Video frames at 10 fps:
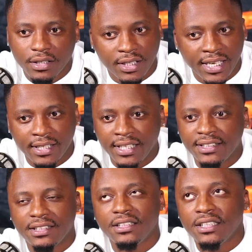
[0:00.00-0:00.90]
Like,
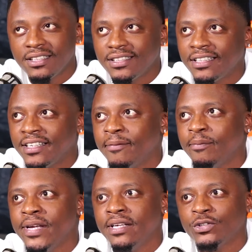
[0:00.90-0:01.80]
I sit and I
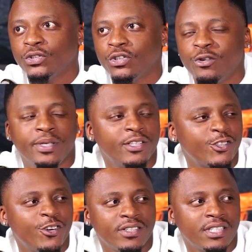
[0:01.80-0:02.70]
make so many
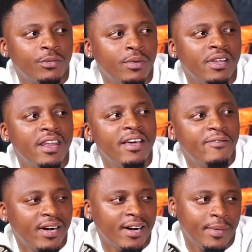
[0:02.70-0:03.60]
songs that will
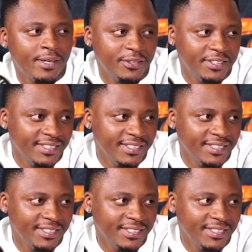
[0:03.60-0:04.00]
never come out.